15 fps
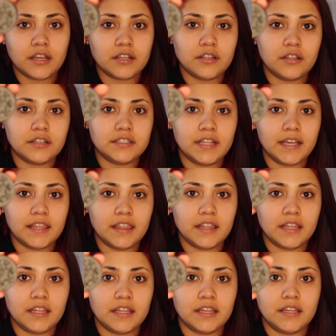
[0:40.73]
It looks like
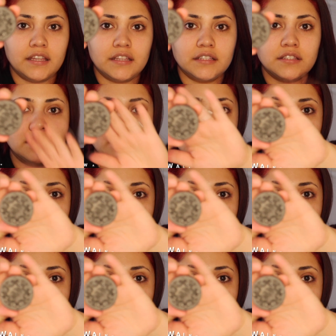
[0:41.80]
this.